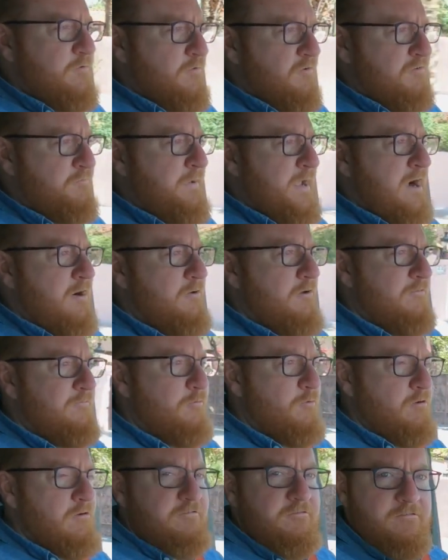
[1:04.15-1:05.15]
horsepower,
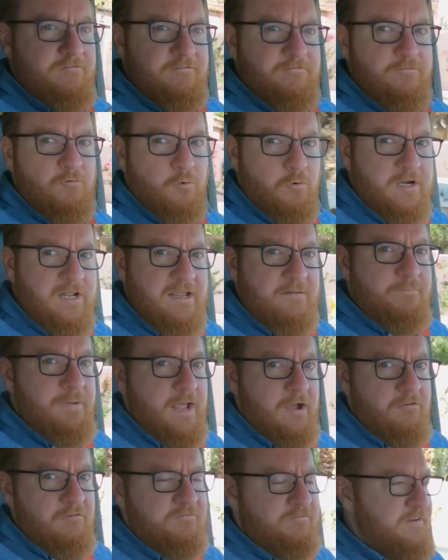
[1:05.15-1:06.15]
440
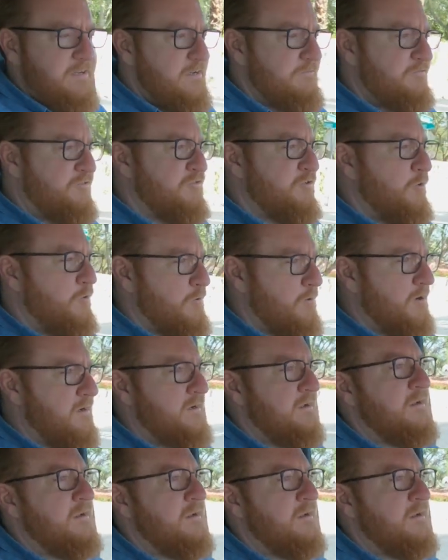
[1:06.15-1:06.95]
pound-feet of torque,